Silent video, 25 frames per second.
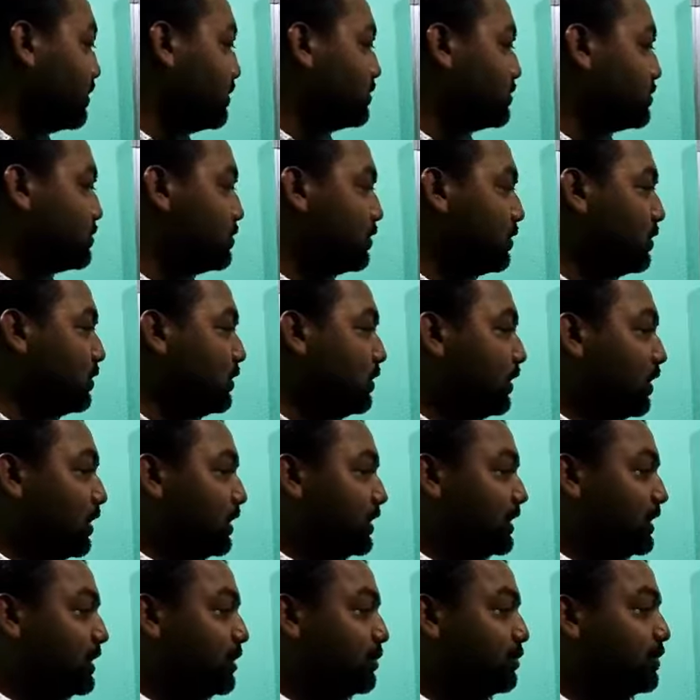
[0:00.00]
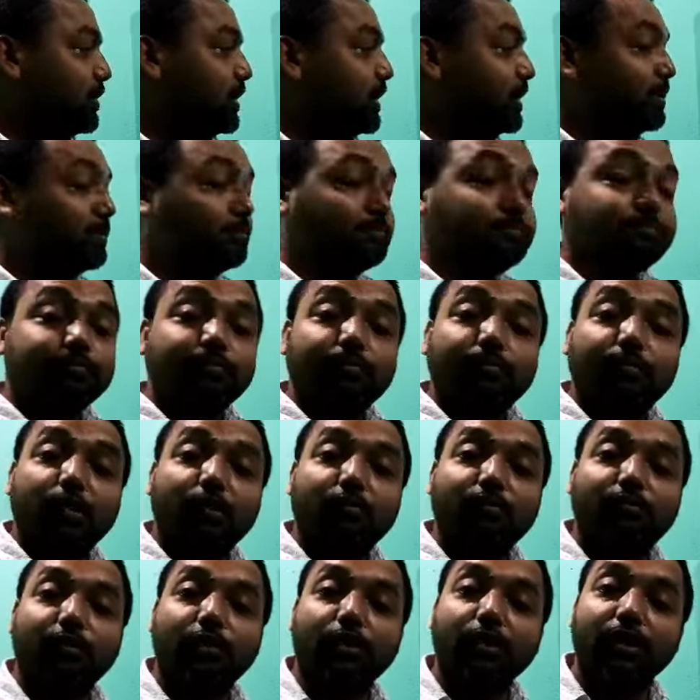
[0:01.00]
So during
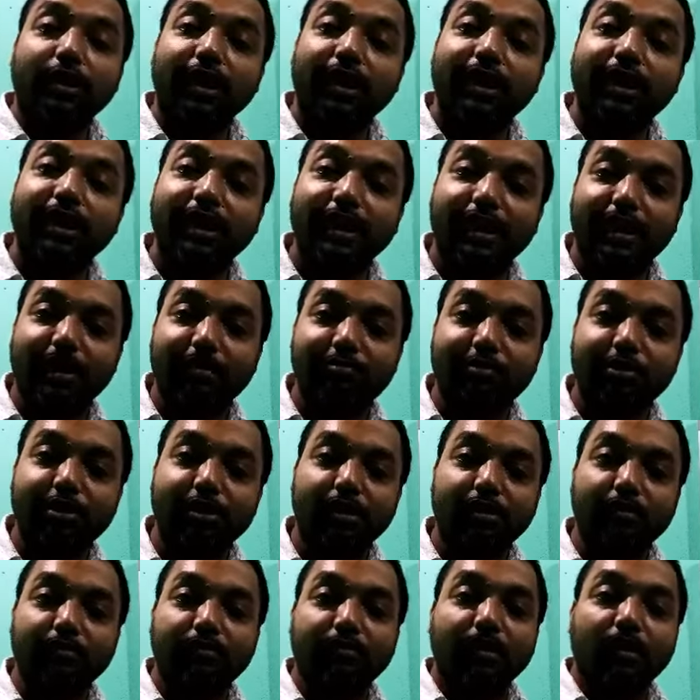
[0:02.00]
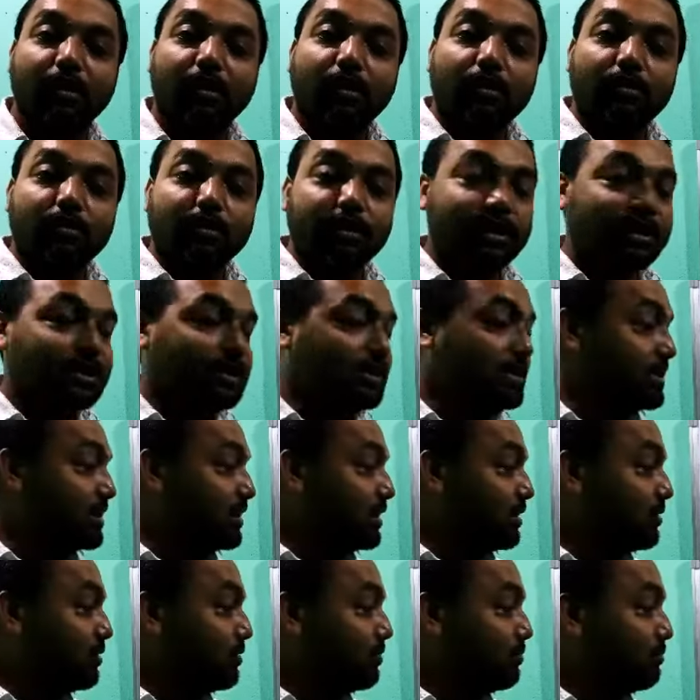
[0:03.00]
volcanic eruption,
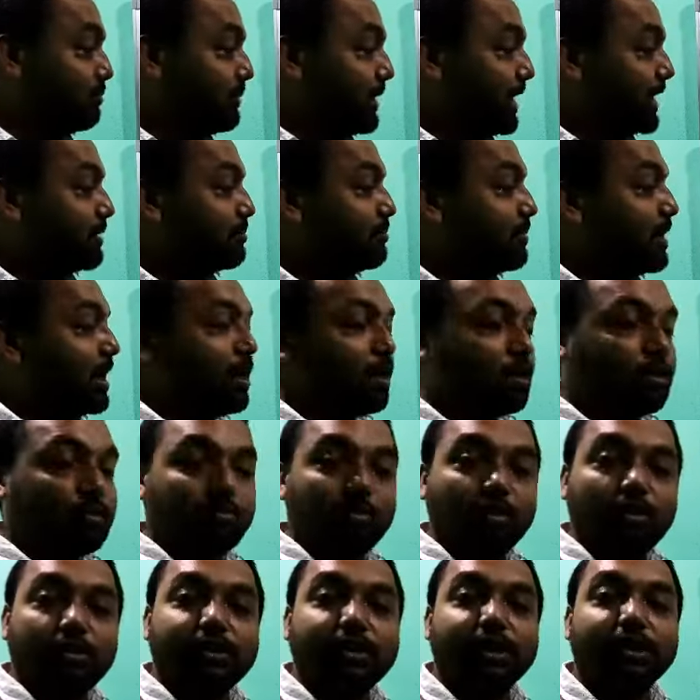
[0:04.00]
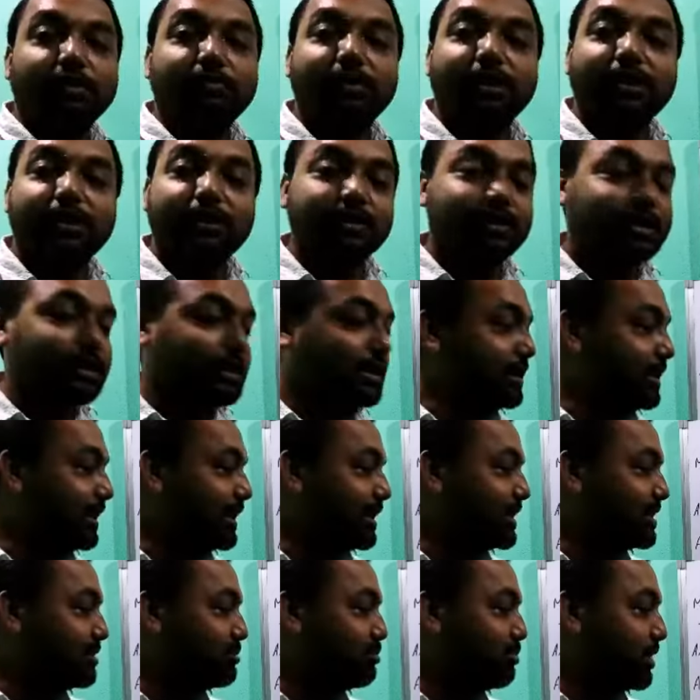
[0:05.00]
this magma or molten material
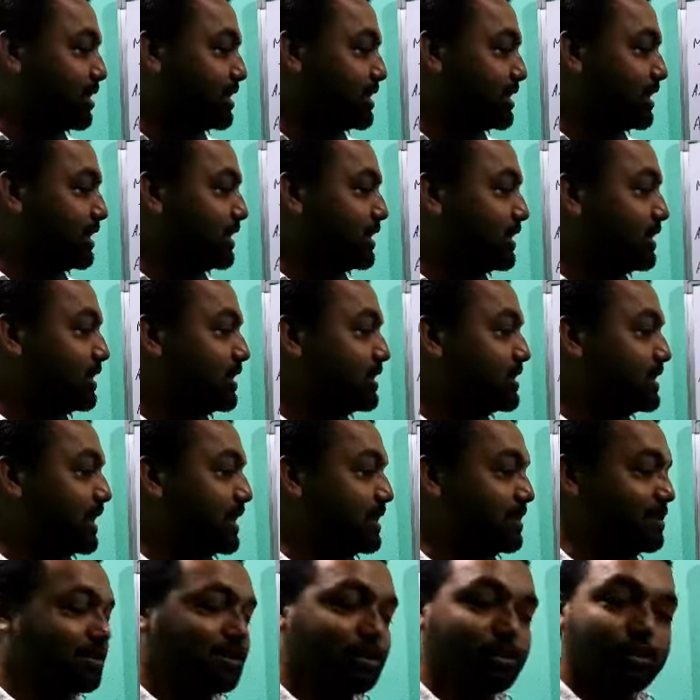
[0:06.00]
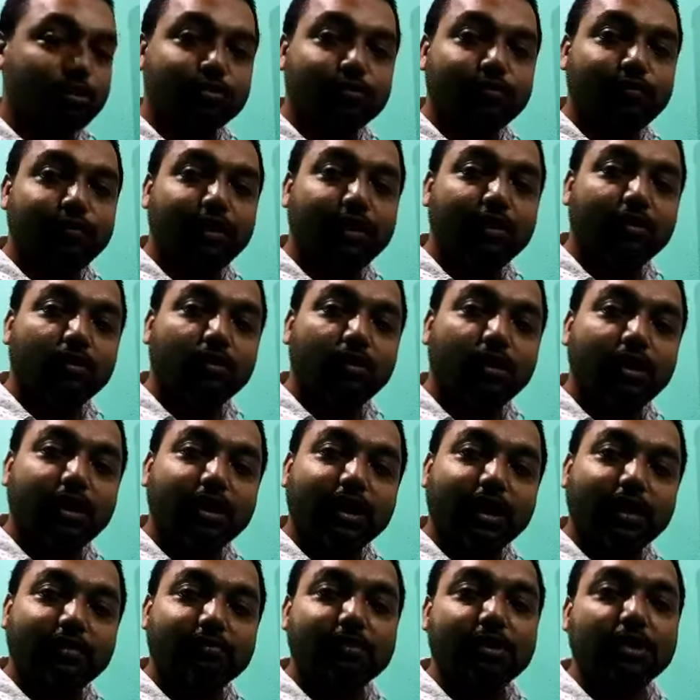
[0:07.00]
that is present in this asthenosphere only
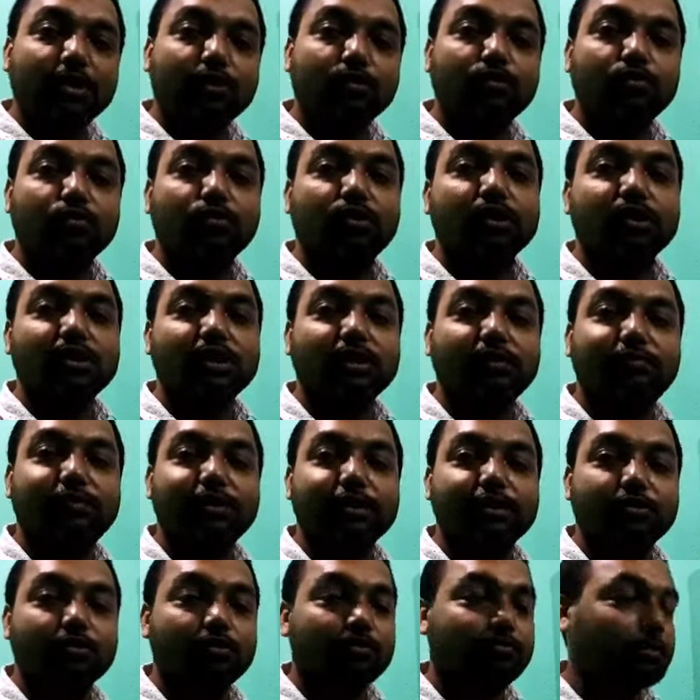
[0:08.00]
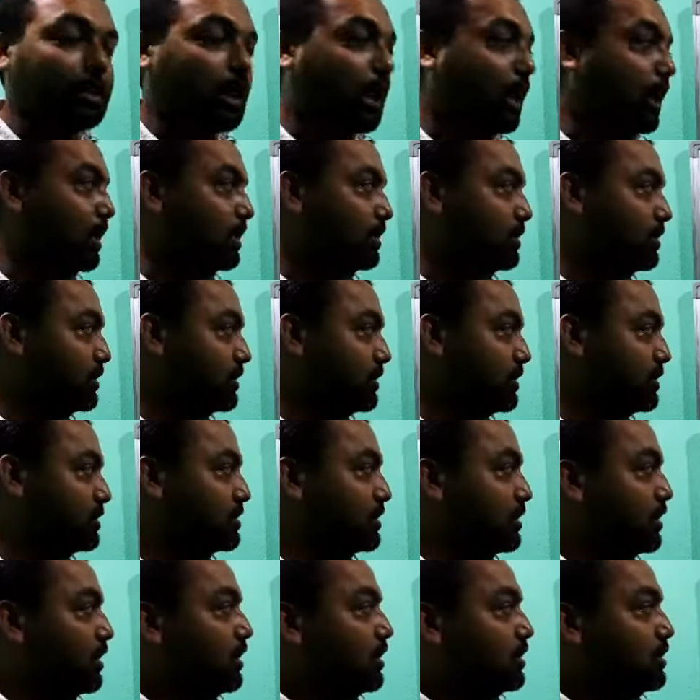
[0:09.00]
comes out to the surface of the earth.
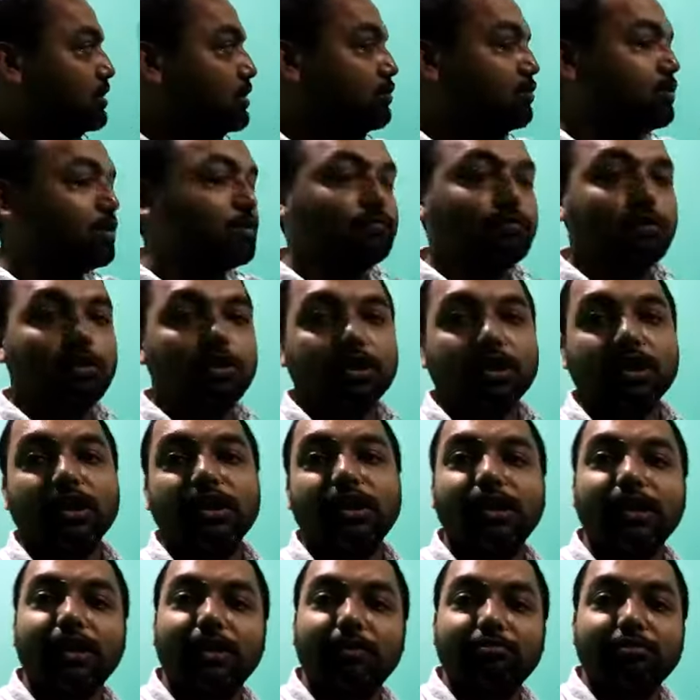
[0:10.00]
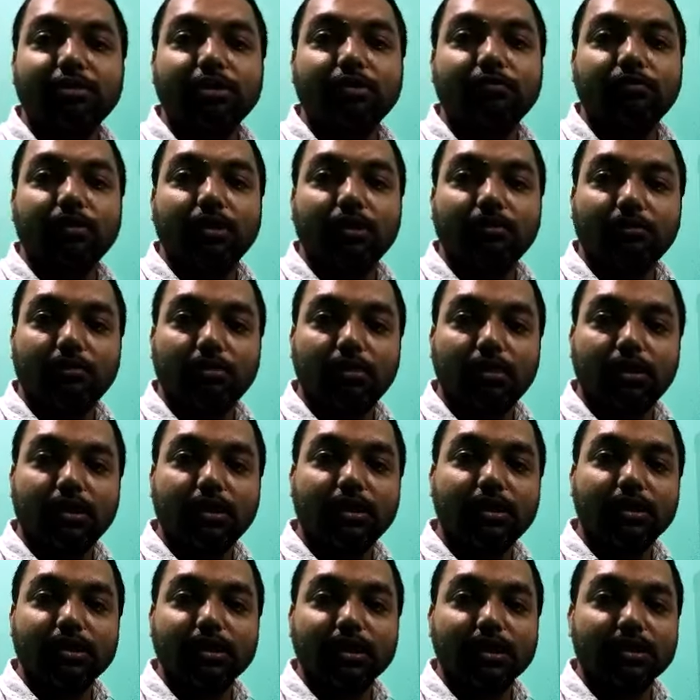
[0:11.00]
This during volcanic eruption, we have already
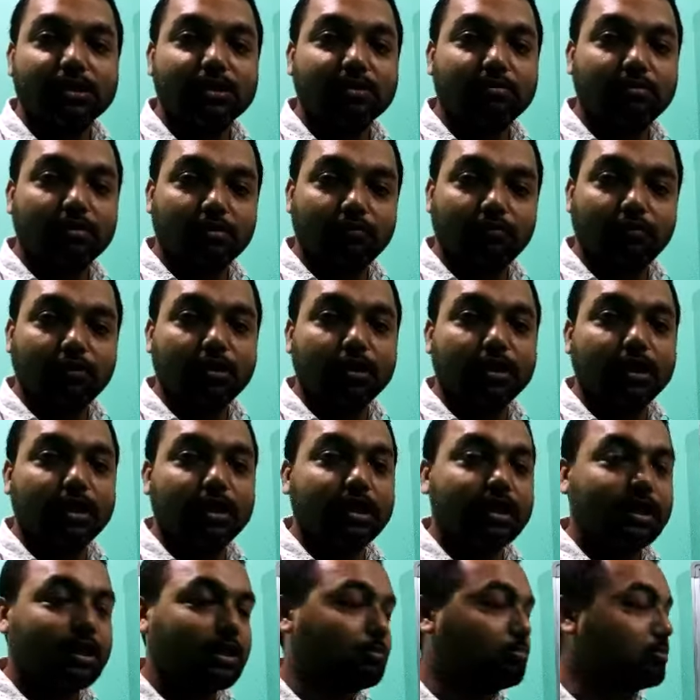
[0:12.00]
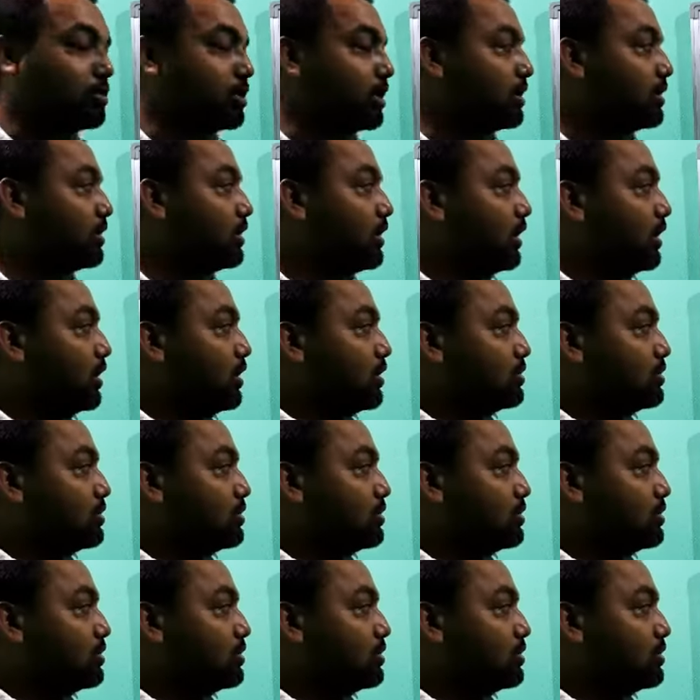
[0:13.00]
discussed about volcanic eruption.